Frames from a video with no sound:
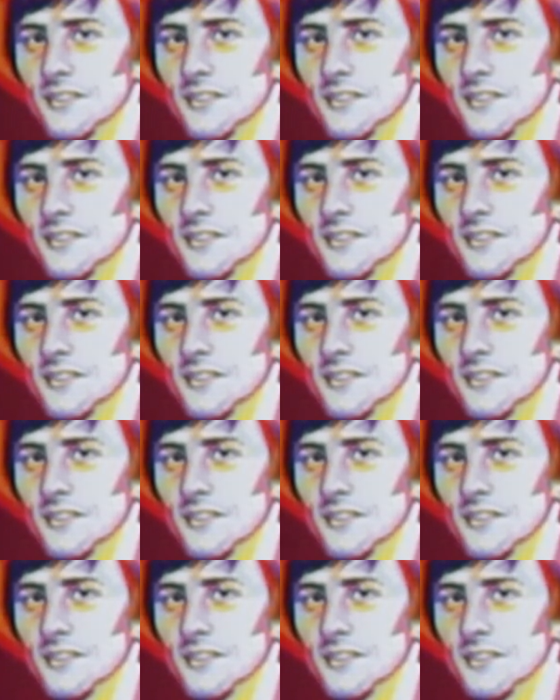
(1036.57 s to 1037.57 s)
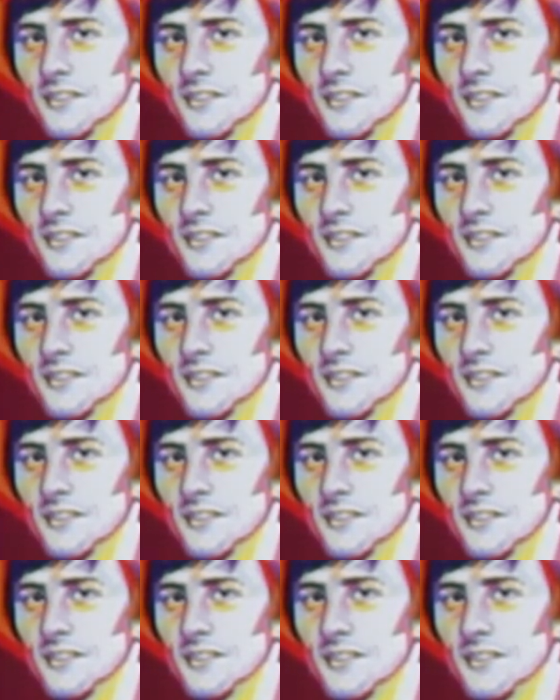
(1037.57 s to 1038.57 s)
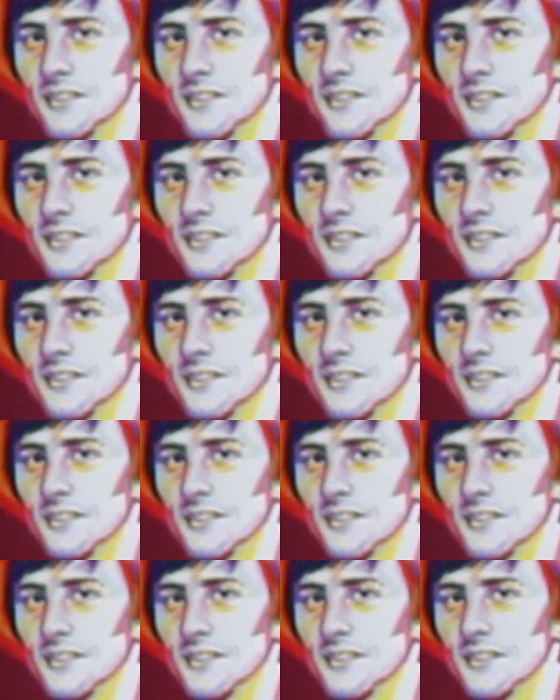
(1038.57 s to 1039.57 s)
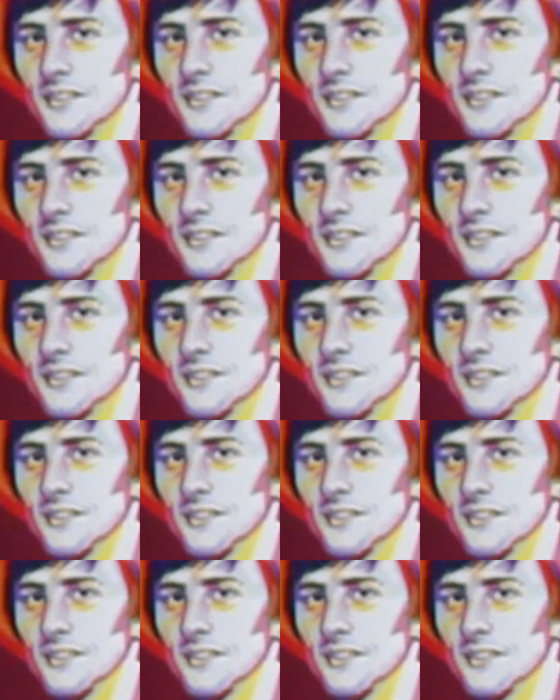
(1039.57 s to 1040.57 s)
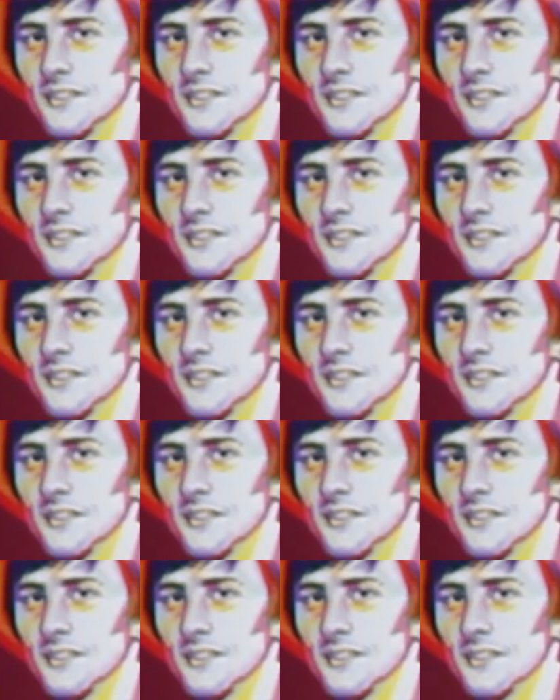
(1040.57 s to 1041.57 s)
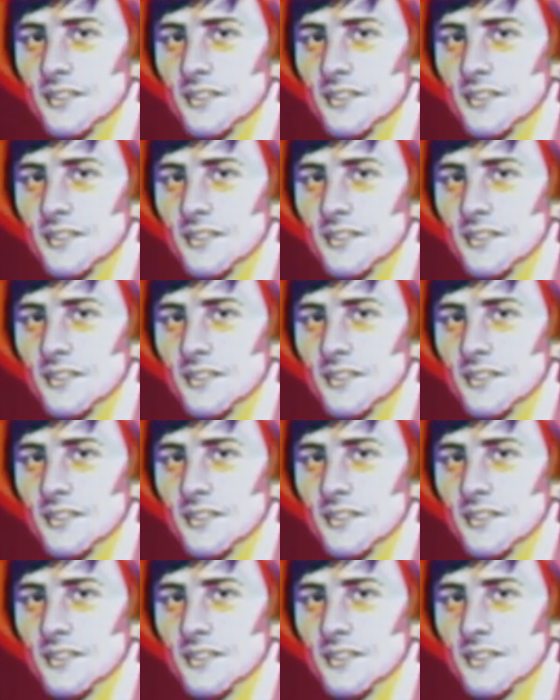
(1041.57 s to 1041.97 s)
[no speech]